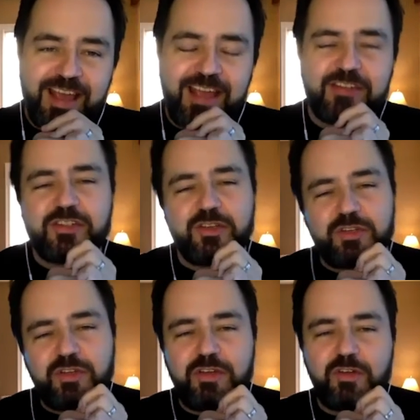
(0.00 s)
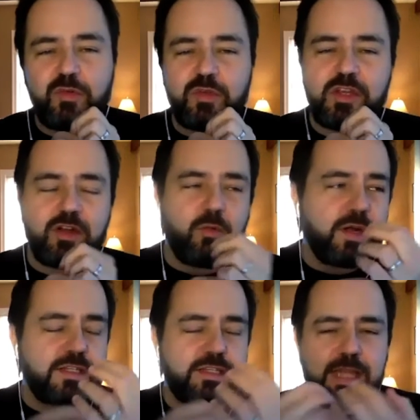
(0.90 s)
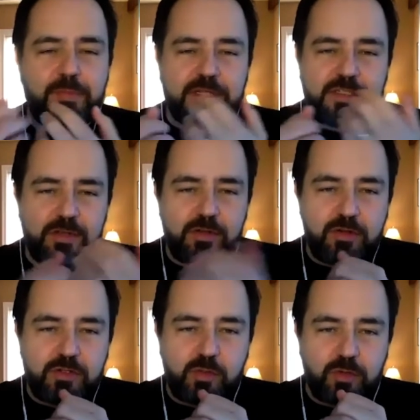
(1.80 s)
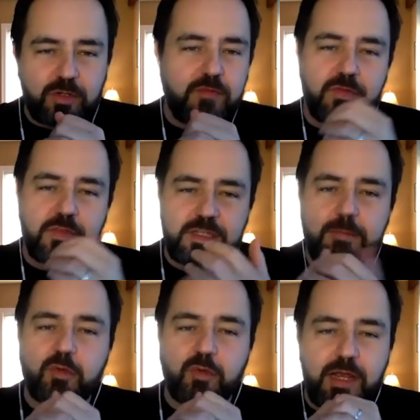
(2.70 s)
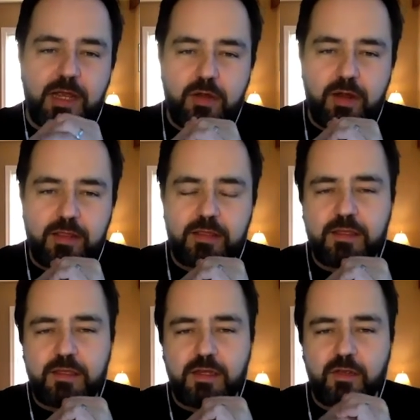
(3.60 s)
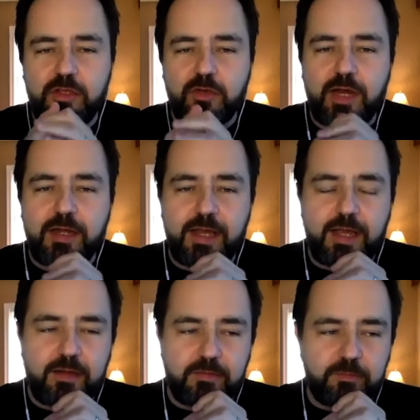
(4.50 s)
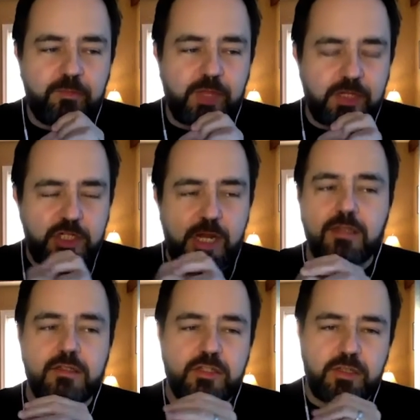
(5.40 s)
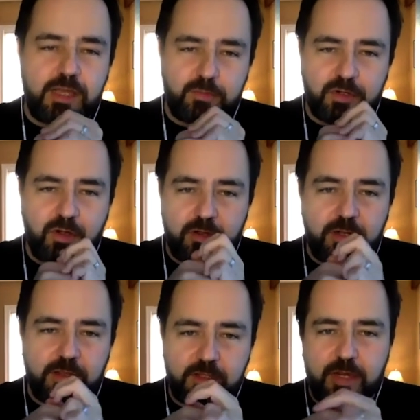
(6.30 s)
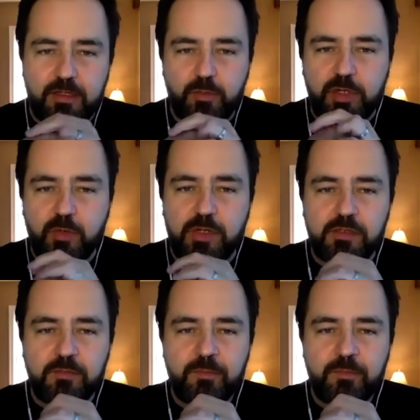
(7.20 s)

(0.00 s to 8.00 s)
And so you're not wanting to step on toes or cover the same ground. And I think, you kind of had a challenge in that regard, and I think you handled it pretty well.